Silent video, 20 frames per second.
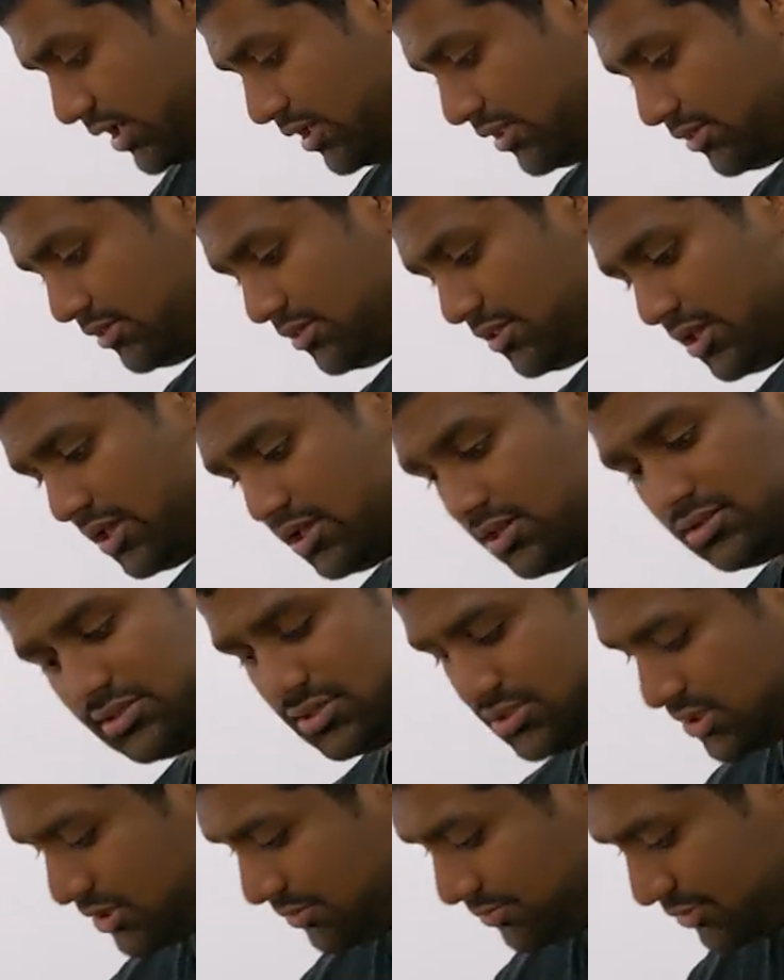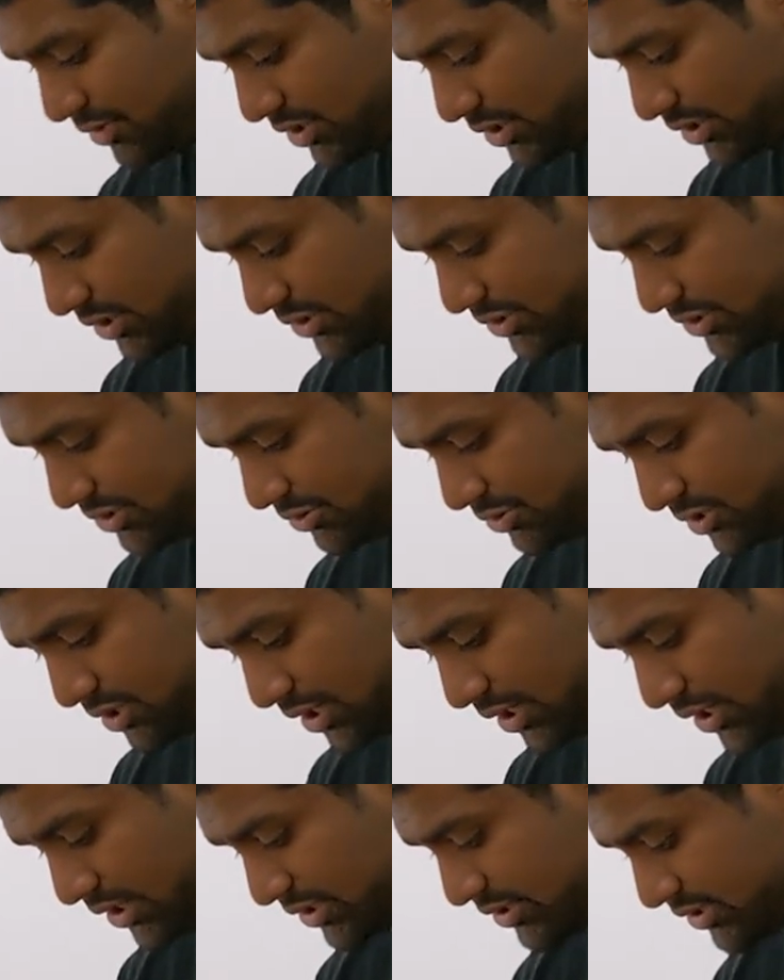And then some things to
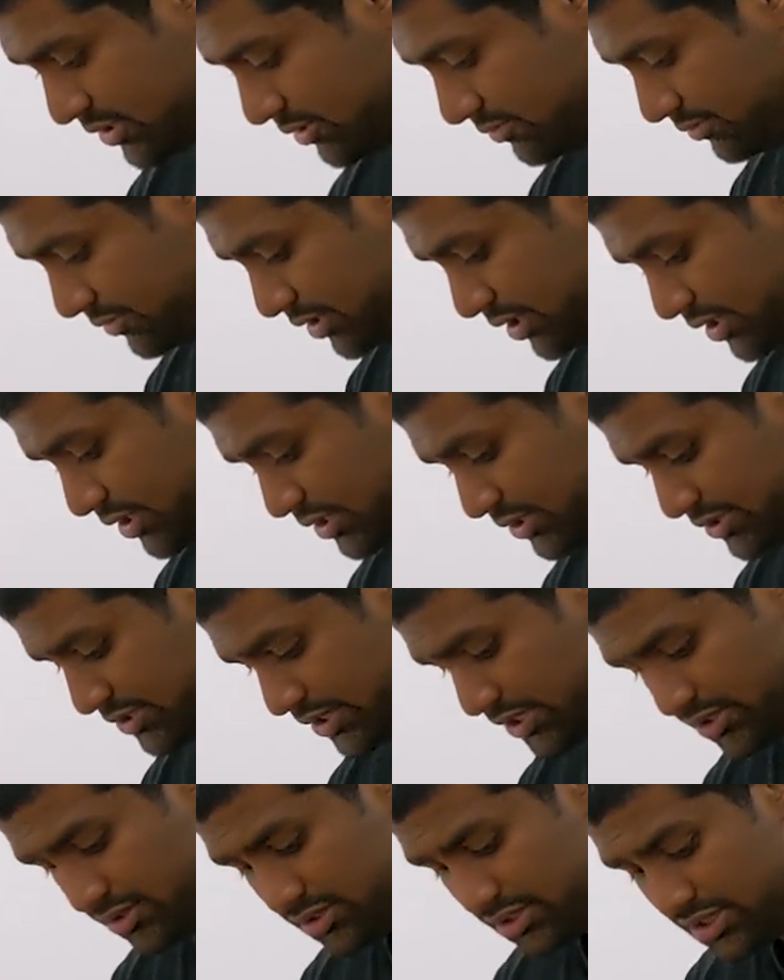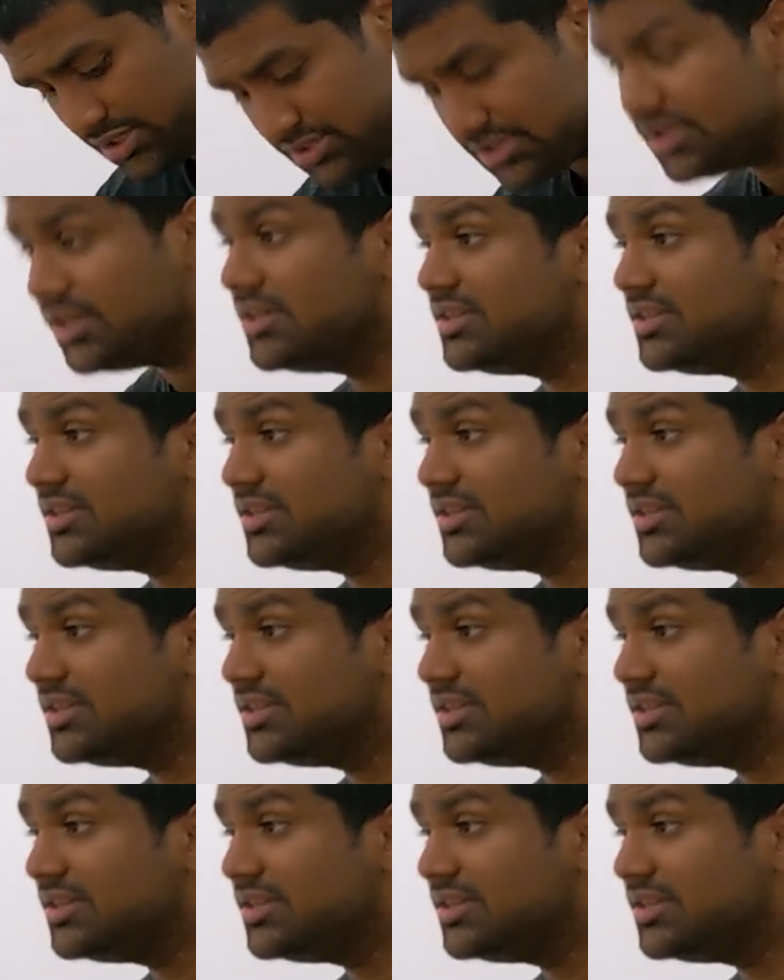connect some things and this